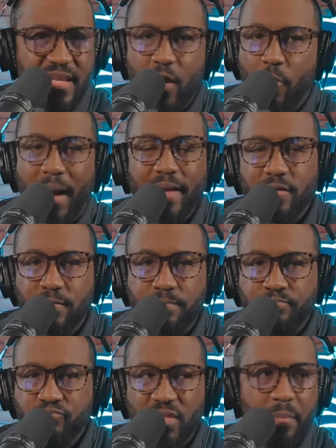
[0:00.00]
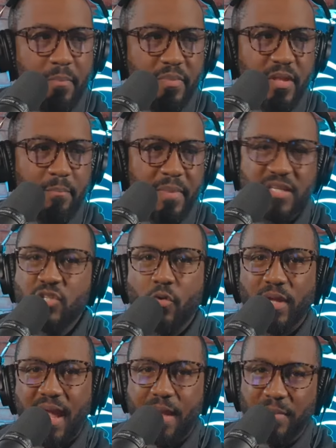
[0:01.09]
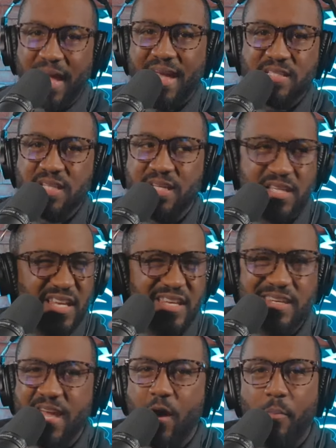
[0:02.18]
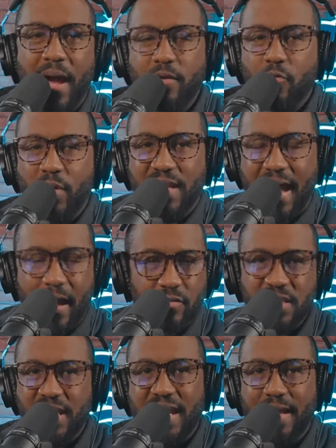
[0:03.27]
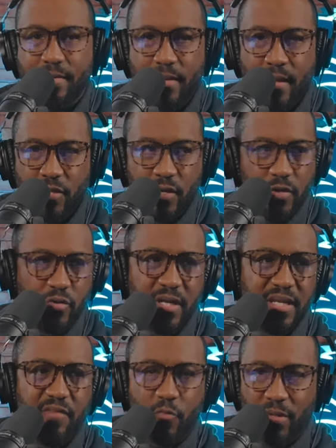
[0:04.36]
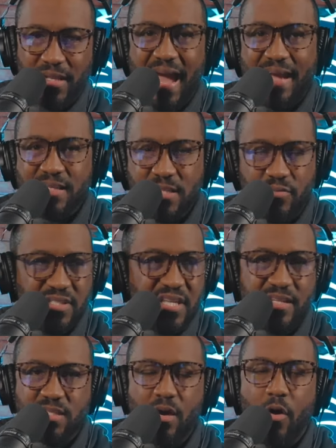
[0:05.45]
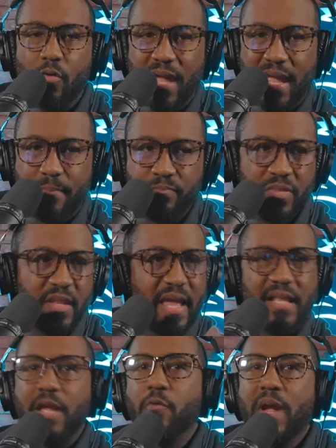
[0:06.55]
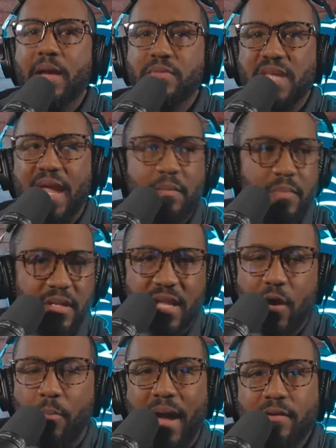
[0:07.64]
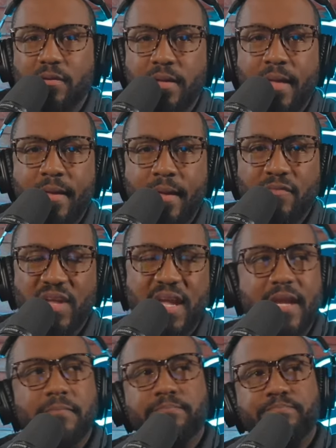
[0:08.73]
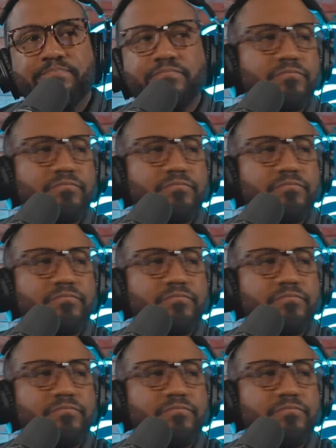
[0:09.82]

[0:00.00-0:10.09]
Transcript: nail biter. The the Minnesota game last season nail biter went down to the end. You couldn't even relax. It was tense the whole game. The LA Rams game, nail biter. The